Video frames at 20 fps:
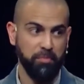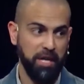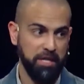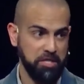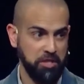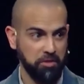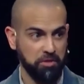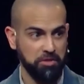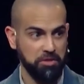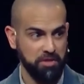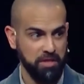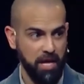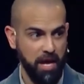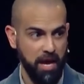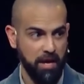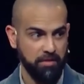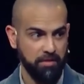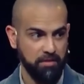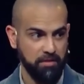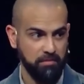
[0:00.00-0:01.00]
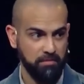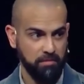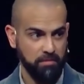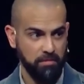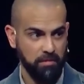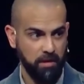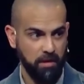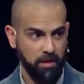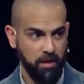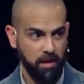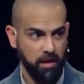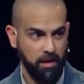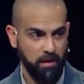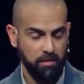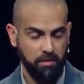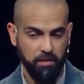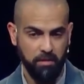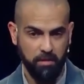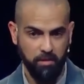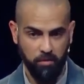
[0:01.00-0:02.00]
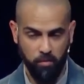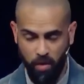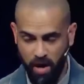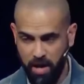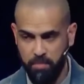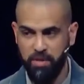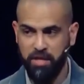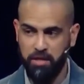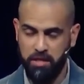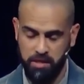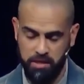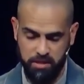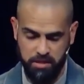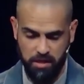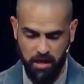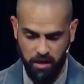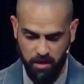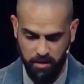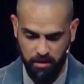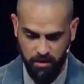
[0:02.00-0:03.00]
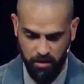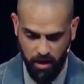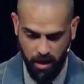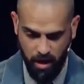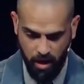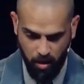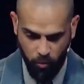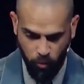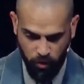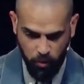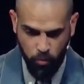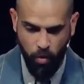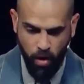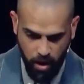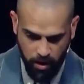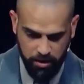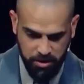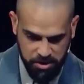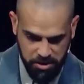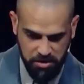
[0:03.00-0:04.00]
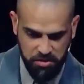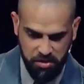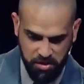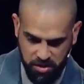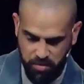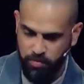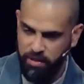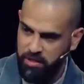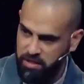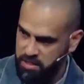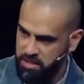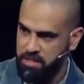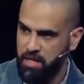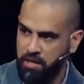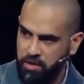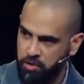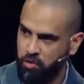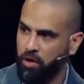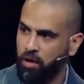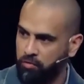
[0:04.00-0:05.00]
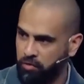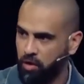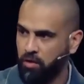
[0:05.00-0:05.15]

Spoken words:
children's lives. Why? Because we want Jesus to be the center of our